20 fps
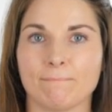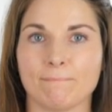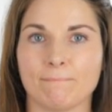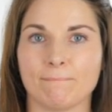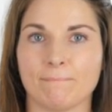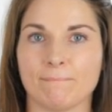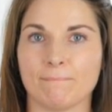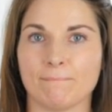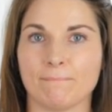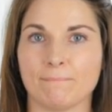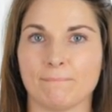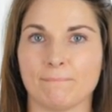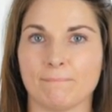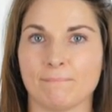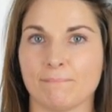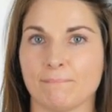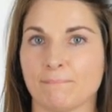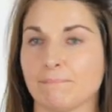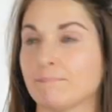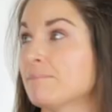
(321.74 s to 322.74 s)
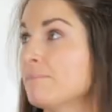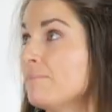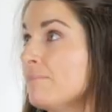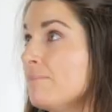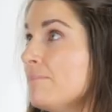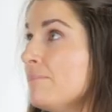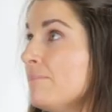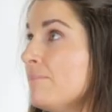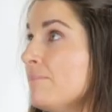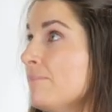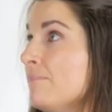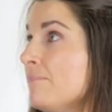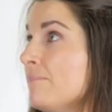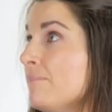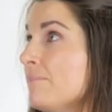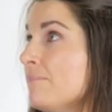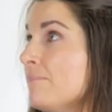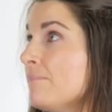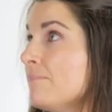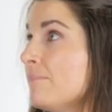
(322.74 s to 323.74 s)

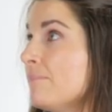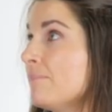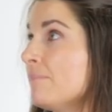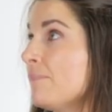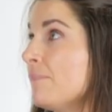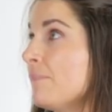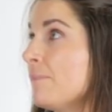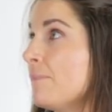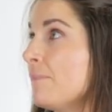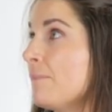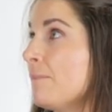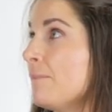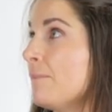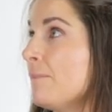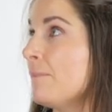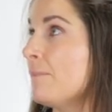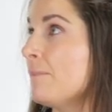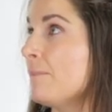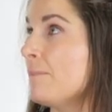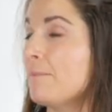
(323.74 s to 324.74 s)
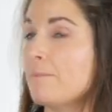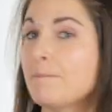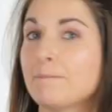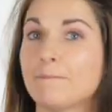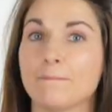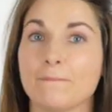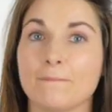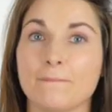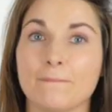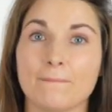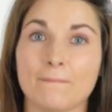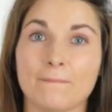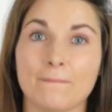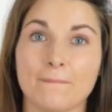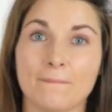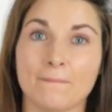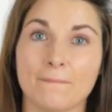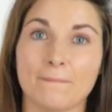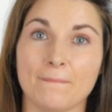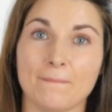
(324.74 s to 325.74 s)

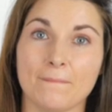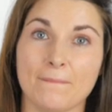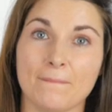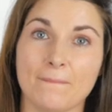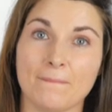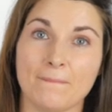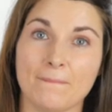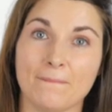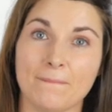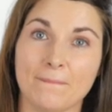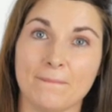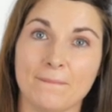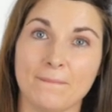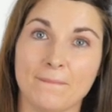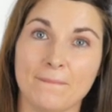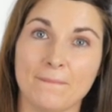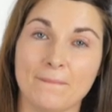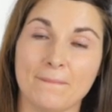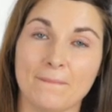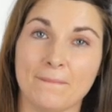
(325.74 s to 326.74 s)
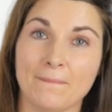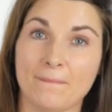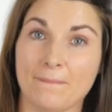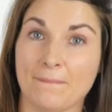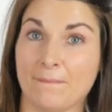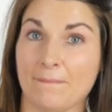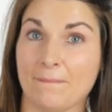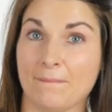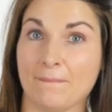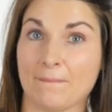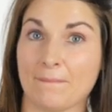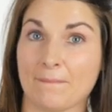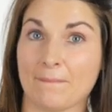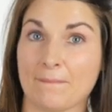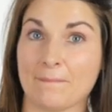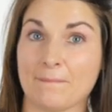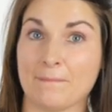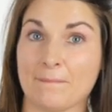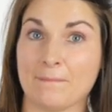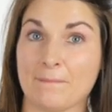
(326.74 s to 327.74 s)

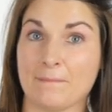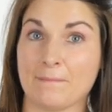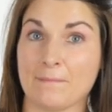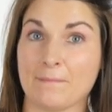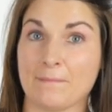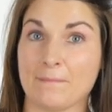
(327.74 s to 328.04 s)
[no speech]